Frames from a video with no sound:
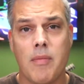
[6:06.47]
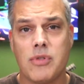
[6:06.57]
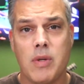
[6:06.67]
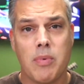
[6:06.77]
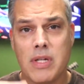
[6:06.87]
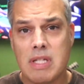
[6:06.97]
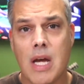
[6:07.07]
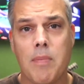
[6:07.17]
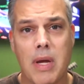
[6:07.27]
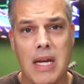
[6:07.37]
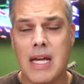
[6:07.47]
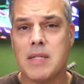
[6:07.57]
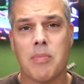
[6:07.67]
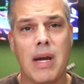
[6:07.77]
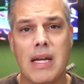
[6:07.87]
prints up a nice
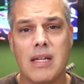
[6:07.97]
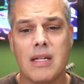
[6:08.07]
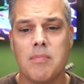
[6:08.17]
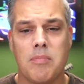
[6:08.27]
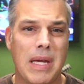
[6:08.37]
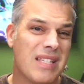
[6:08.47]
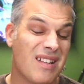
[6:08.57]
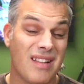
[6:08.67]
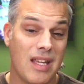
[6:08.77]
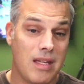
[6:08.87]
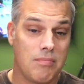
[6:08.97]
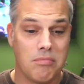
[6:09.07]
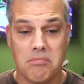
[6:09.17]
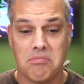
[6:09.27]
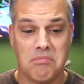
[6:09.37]
branded, basically,
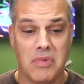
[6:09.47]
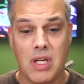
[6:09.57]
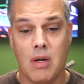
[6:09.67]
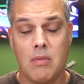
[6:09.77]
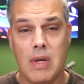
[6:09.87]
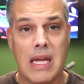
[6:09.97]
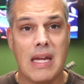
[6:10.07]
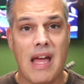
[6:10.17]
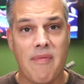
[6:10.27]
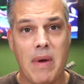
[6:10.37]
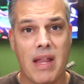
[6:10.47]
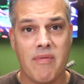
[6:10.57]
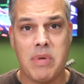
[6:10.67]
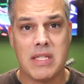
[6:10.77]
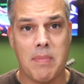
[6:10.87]
8.5 by
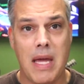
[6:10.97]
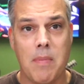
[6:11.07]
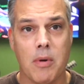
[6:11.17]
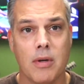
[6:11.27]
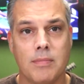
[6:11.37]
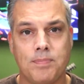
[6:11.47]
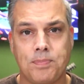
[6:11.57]
11 piece of paper